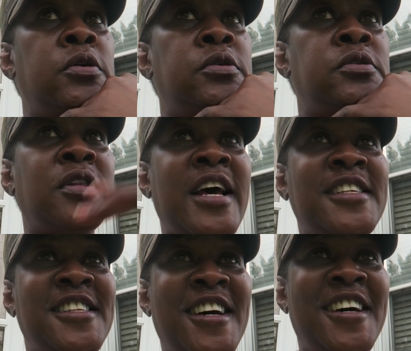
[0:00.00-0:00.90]
So
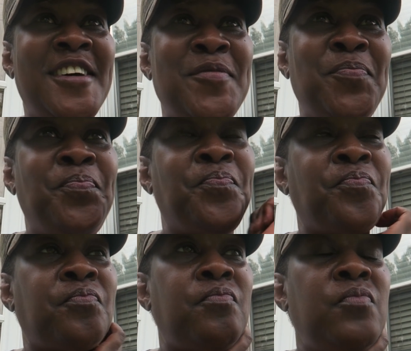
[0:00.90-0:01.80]

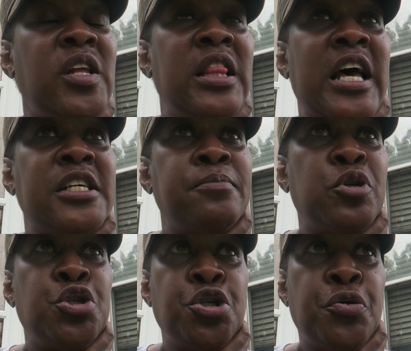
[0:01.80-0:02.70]
that's
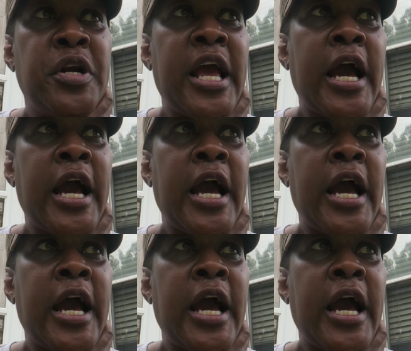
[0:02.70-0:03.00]
maturity.